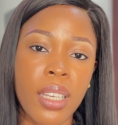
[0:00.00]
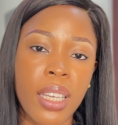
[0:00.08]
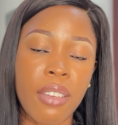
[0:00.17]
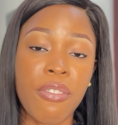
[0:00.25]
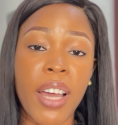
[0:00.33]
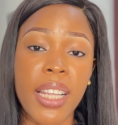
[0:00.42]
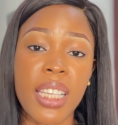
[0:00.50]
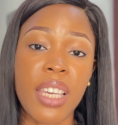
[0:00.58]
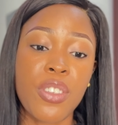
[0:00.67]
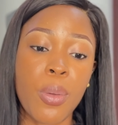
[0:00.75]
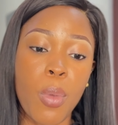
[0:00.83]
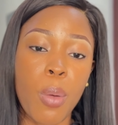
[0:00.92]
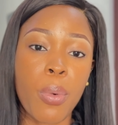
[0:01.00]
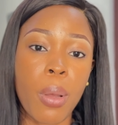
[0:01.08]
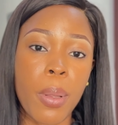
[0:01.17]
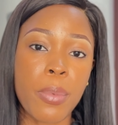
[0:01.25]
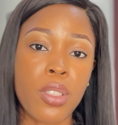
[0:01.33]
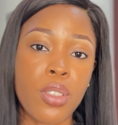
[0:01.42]
In fact, it gives you more
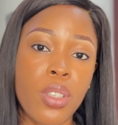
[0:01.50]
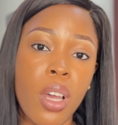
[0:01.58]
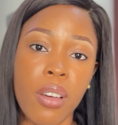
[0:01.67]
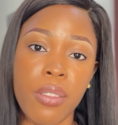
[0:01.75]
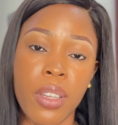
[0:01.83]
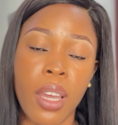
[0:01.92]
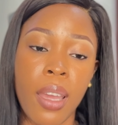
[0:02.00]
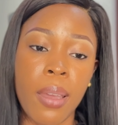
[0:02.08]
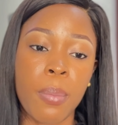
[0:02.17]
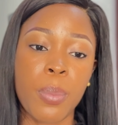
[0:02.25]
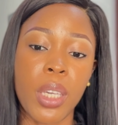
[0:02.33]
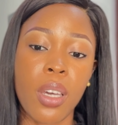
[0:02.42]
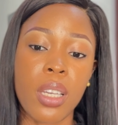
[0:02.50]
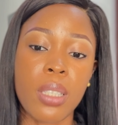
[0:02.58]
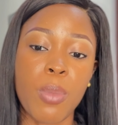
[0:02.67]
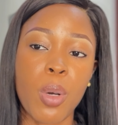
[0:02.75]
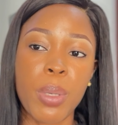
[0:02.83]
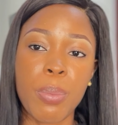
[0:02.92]
problems to solve, because
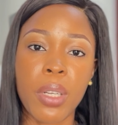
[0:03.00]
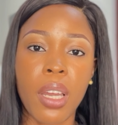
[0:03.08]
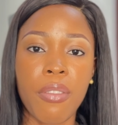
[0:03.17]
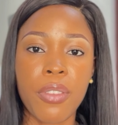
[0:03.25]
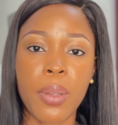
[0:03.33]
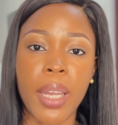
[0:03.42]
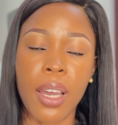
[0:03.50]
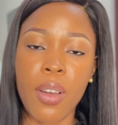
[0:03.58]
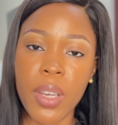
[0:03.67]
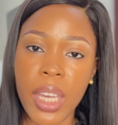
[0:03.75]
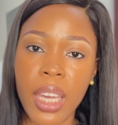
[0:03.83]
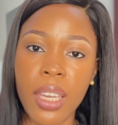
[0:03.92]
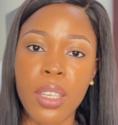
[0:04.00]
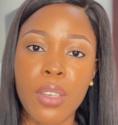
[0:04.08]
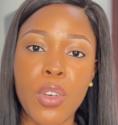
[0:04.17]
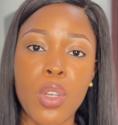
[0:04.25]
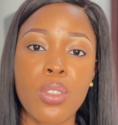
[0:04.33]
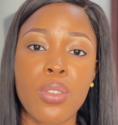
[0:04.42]
more people now feel like, okay,
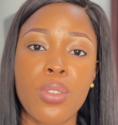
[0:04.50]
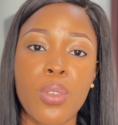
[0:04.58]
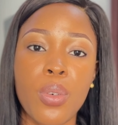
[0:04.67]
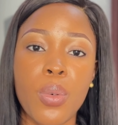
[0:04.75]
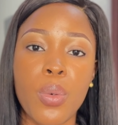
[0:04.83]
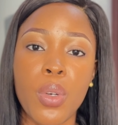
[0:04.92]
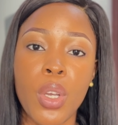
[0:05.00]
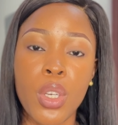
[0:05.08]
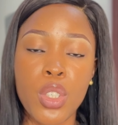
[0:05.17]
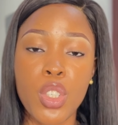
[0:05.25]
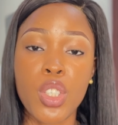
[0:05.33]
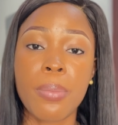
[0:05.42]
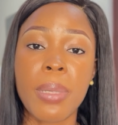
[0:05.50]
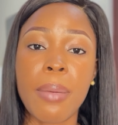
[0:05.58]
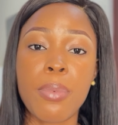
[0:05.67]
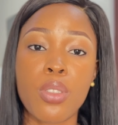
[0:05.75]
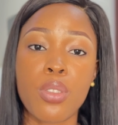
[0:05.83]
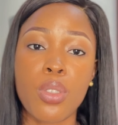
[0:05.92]
you've gone to school, you should be
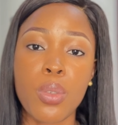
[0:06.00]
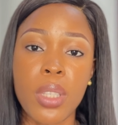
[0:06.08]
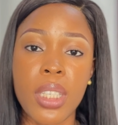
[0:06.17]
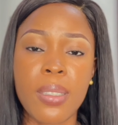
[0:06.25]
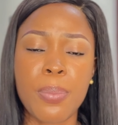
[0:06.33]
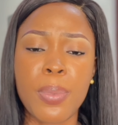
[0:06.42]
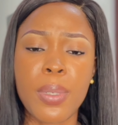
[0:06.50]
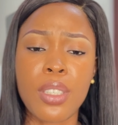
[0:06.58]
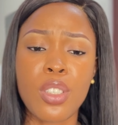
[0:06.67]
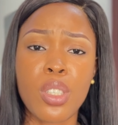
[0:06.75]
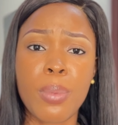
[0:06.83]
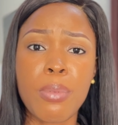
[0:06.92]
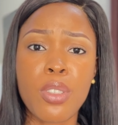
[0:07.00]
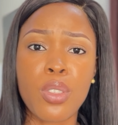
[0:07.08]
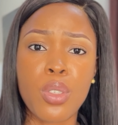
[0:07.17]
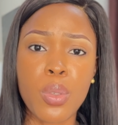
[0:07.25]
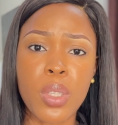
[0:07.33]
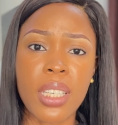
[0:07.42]
able to do this, you should be able to
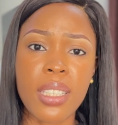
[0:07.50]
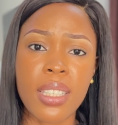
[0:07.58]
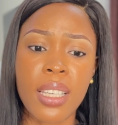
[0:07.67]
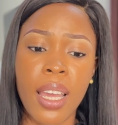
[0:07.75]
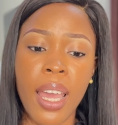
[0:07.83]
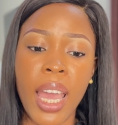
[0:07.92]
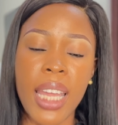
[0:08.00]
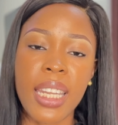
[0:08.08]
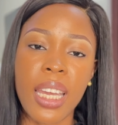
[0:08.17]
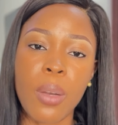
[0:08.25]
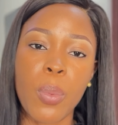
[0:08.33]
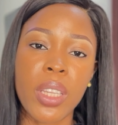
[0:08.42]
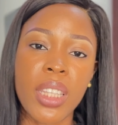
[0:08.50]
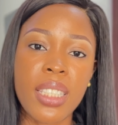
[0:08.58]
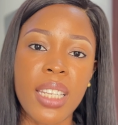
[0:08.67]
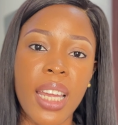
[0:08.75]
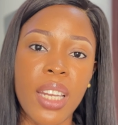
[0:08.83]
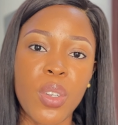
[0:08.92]
do this. And then when
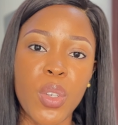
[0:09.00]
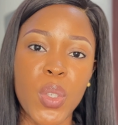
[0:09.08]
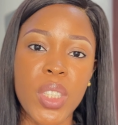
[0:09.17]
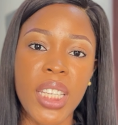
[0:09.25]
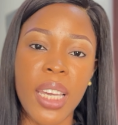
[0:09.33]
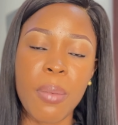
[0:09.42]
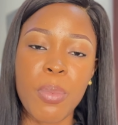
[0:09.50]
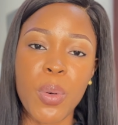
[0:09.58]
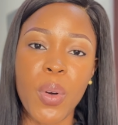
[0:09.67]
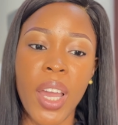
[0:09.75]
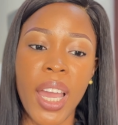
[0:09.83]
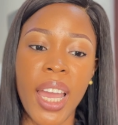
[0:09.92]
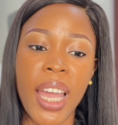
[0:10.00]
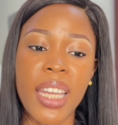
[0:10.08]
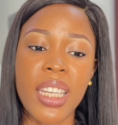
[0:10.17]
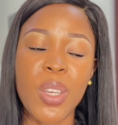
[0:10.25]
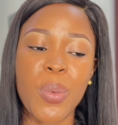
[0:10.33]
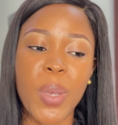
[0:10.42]
things land on your table,
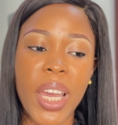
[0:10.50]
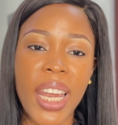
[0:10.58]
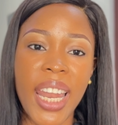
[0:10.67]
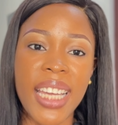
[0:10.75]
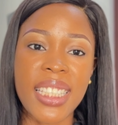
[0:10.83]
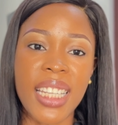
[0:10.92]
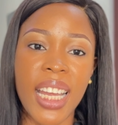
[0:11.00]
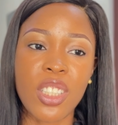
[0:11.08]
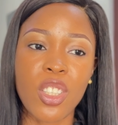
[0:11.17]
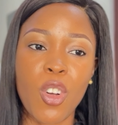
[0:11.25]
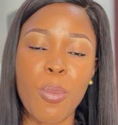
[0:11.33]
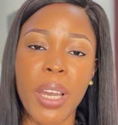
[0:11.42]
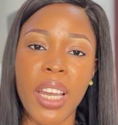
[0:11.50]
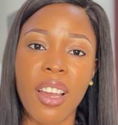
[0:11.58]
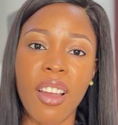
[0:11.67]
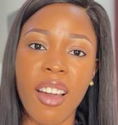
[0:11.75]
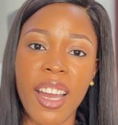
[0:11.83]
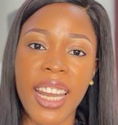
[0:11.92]
and then you realize that, oh my
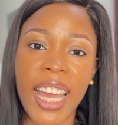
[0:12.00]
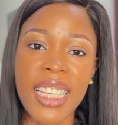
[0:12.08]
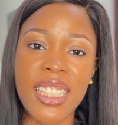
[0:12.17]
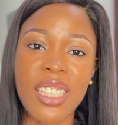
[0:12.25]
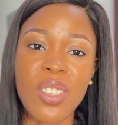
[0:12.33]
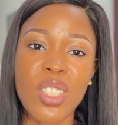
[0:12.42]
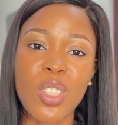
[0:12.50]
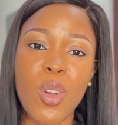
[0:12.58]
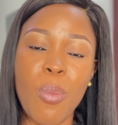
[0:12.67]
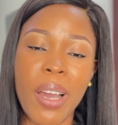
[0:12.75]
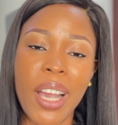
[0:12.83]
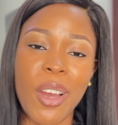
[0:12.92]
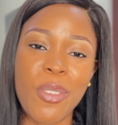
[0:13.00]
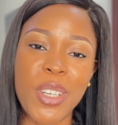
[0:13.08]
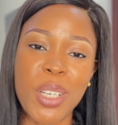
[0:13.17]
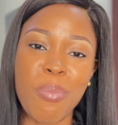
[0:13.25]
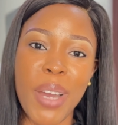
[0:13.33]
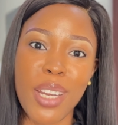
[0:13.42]
God, I still need to go back and
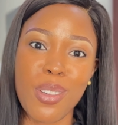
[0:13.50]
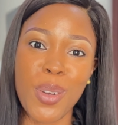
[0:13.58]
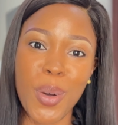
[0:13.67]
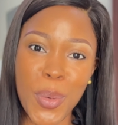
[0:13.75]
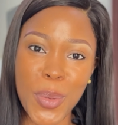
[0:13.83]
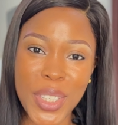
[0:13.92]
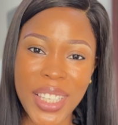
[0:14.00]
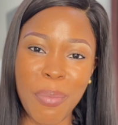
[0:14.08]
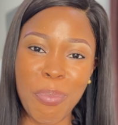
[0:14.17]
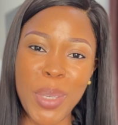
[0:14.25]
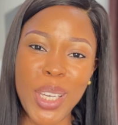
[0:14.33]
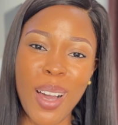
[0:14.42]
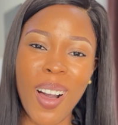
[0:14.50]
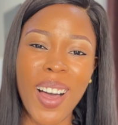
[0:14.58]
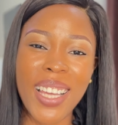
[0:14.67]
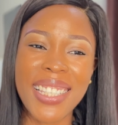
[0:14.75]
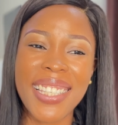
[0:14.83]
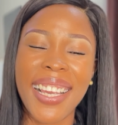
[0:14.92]
read my notes
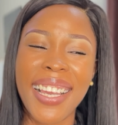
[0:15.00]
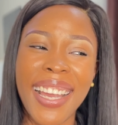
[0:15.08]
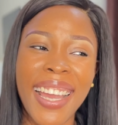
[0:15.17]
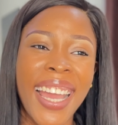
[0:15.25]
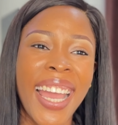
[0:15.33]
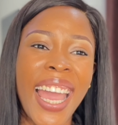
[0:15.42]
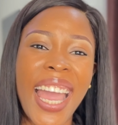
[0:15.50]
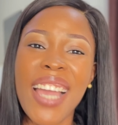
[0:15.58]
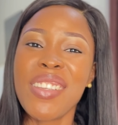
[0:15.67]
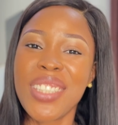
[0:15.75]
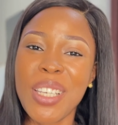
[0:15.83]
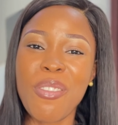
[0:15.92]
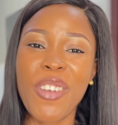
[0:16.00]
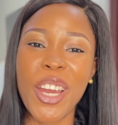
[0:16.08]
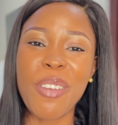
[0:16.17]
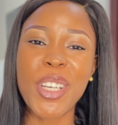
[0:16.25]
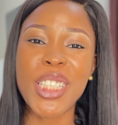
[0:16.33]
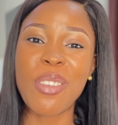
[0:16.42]
because I'm still
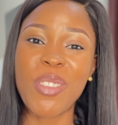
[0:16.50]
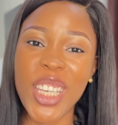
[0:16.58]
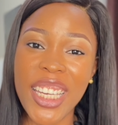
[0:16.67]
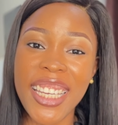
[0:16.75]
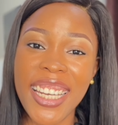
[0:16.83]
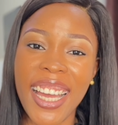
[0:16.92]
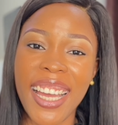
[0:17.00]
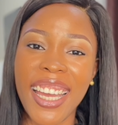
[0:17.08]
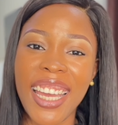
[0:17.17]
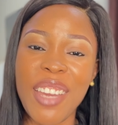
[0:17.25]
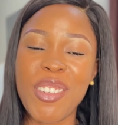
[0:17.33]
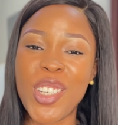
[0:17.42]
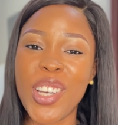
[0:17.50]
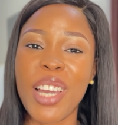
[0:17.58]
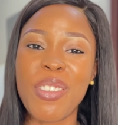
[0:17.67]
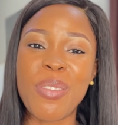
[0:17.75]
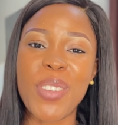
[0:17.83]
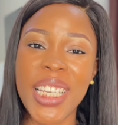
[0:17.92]
very much a beginner, even though I
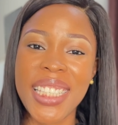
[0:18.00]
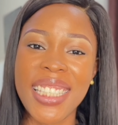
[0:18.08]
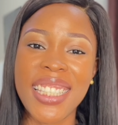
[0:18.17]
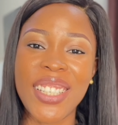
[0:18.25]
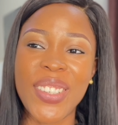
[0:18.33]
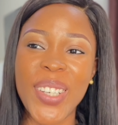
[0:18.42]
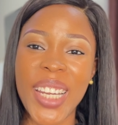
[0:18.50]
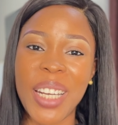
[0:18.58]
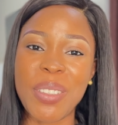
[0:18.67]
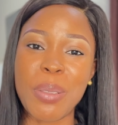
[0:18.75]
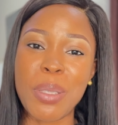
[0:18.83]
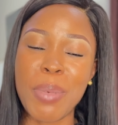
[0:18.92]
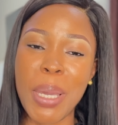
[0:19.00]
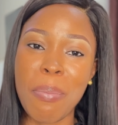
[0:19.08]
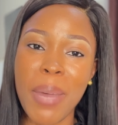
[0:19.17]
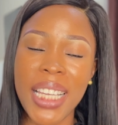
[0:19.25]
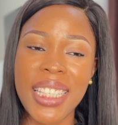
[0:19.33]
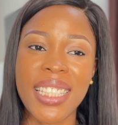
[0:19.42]
have a master's degree and I'm supposed to be a
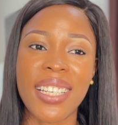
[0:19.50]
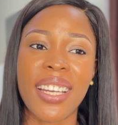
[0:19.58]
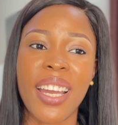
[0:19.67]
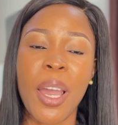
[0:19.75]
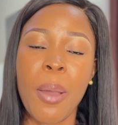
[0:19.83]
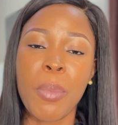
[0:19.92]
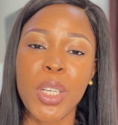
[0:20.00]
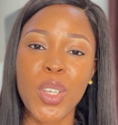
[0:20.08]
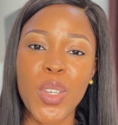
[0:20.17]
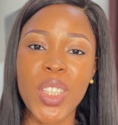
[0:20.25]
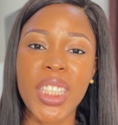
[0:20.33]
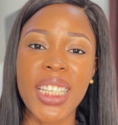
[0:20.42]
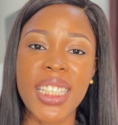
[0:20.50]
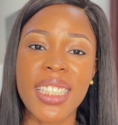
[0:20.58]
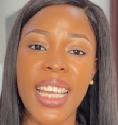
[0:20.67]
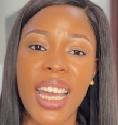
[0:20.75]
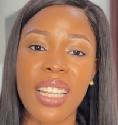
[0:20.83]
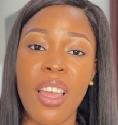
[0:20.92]
master. But the good thing is
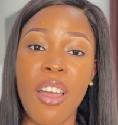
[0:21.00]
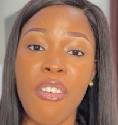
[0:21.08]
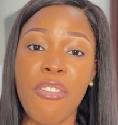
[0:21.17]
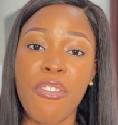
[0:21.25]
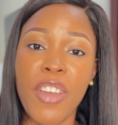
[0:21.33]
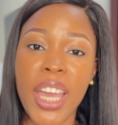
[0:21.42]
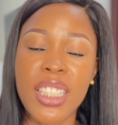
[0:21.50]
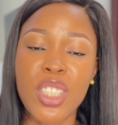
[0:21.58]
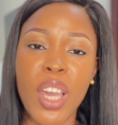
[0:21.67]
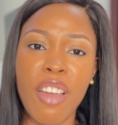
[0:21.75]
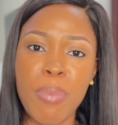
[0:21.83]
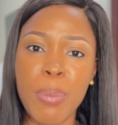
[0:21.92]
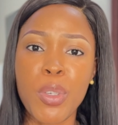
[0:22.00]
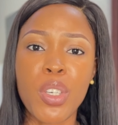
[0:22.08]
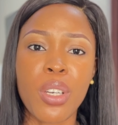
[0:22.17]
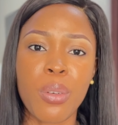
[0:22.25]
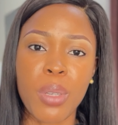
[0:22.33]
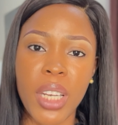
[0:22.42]
that first, you have people you
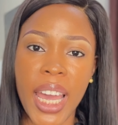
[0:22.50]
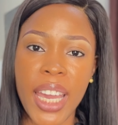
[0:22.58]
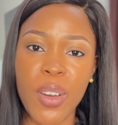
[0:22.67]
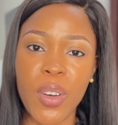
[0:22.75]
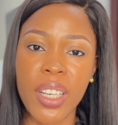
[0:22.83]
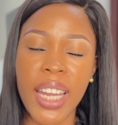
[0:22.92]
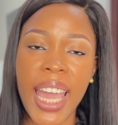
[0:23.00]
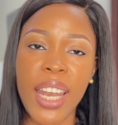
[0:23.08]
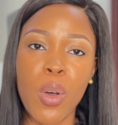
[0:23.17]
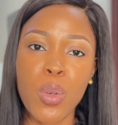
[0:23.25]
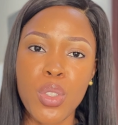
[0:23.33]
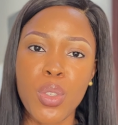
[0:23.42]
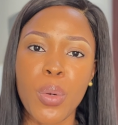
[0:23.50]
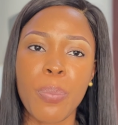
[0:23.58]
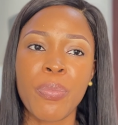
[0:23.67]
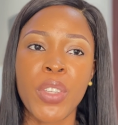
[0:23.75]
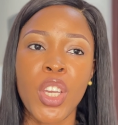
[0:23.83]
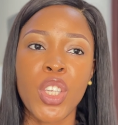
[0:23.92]
can rely on, and also
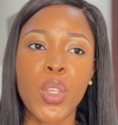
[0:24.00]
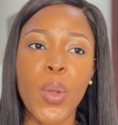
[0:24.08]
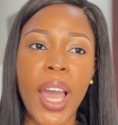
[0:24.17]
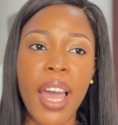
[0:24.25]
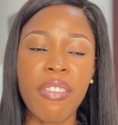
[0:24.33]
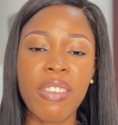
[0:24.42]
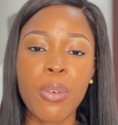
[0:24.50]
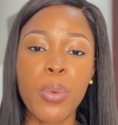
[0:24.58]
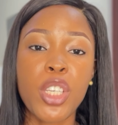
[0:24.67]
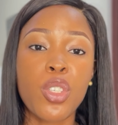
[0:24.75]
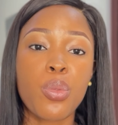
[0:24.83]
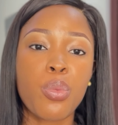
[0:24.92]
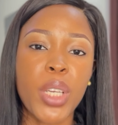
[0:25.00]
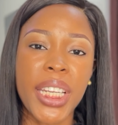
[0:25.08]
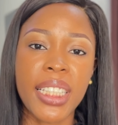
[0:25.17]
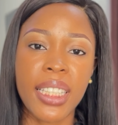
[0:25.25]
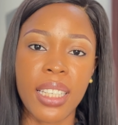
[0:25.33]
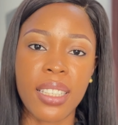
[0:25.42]
you have, even when you
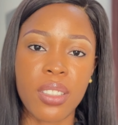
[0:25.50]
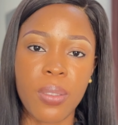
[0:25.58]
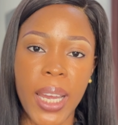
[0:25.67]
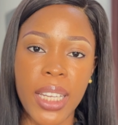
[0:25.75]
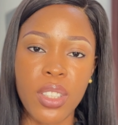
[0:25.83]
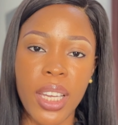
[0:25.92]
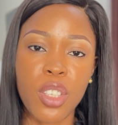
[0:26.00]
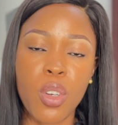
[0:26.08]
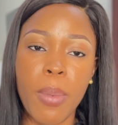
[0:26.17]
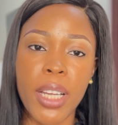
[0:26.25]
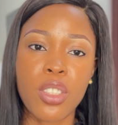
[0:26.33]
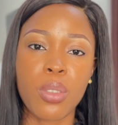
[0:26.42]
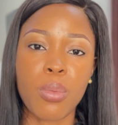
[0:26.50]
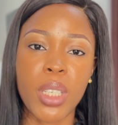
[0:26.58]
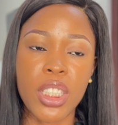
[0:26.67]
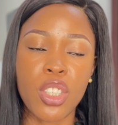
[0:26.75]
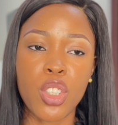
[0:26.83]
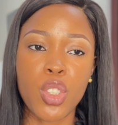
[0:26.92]
read things, right, and go back to
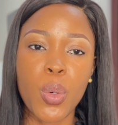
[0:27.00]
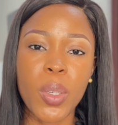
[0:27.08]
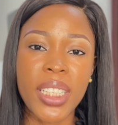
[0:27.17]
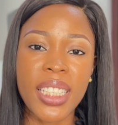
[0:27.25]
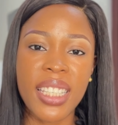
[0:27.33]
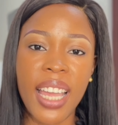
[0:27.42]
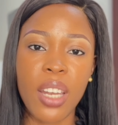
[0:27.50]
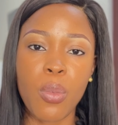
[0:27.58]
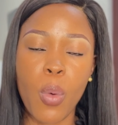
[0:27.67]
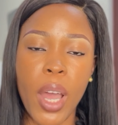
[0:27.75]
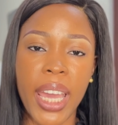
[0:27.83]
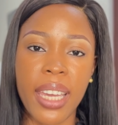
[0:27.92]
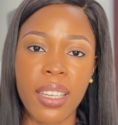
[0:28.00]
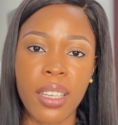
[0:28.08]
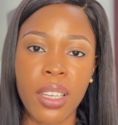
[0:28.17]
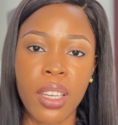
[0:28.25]
read, you understand why.